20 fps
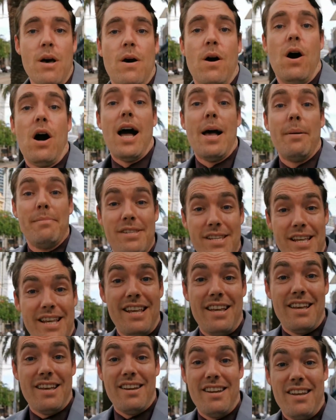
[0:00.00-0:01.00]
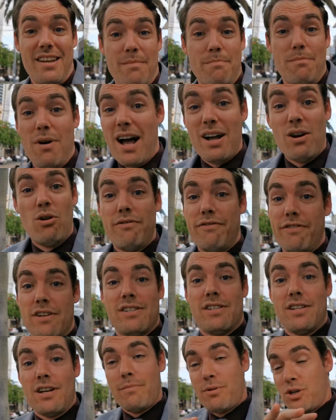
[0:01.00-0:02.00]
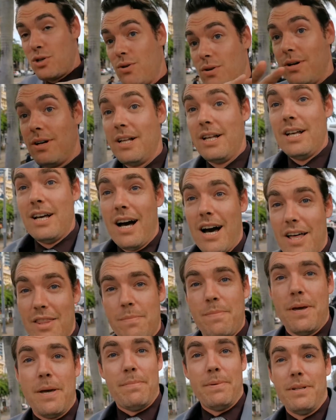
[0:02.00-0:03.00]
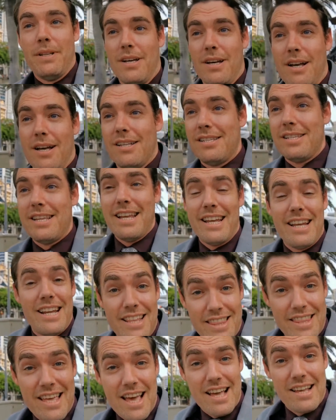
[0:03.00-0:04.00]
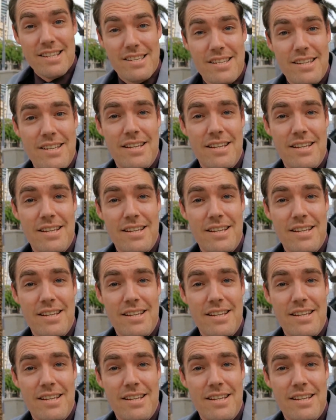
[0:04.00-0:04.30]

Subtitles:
I'm seeing it in my office and I'm sure other people are seeing it in theirs.